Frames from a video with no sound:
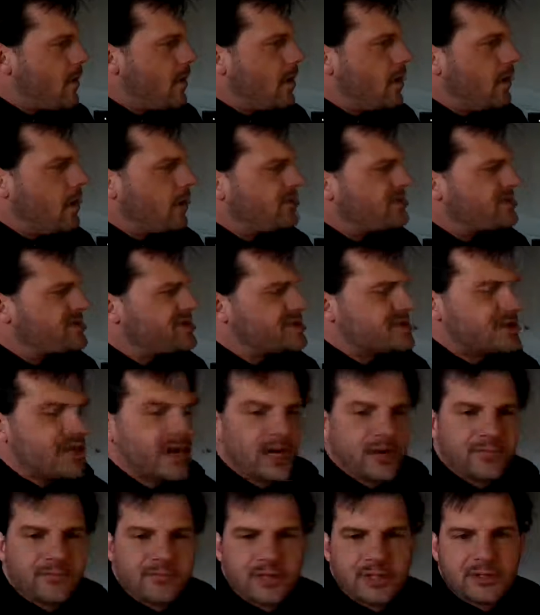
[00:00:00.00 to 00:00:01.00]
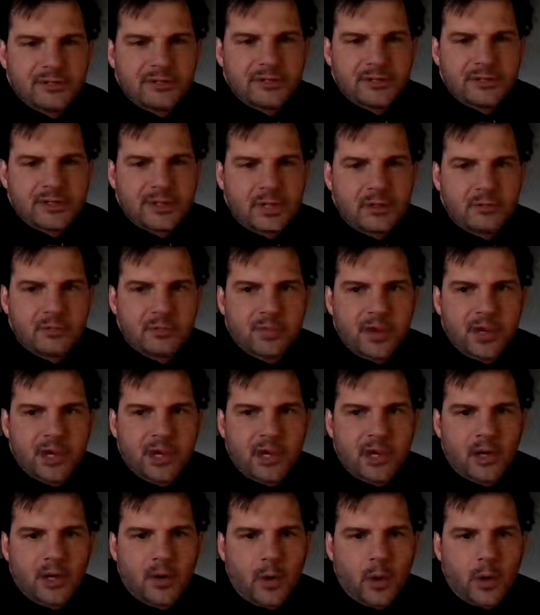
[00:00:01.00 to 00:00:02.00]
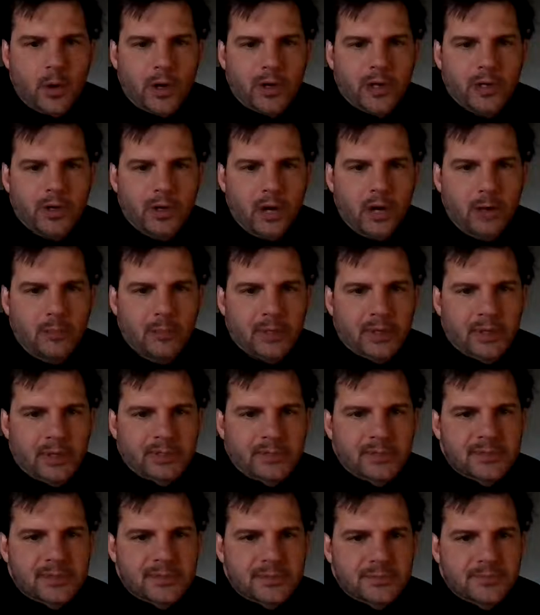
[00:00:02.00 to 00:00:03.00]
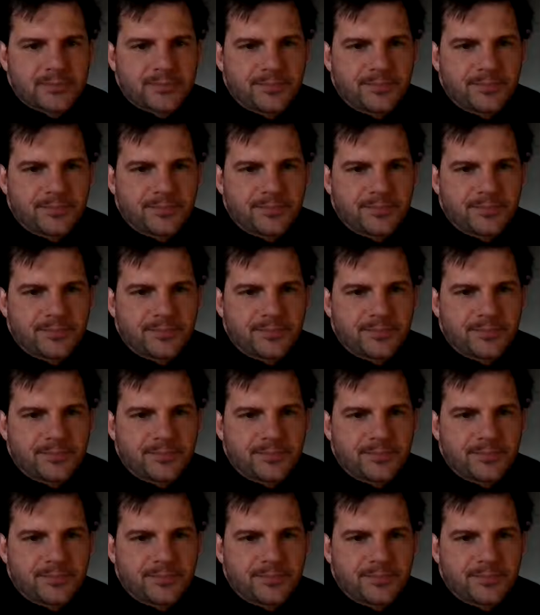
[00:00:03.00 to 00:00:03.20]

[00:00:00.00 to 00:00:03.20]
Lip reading: Oh, this is kind of an interesting workonomics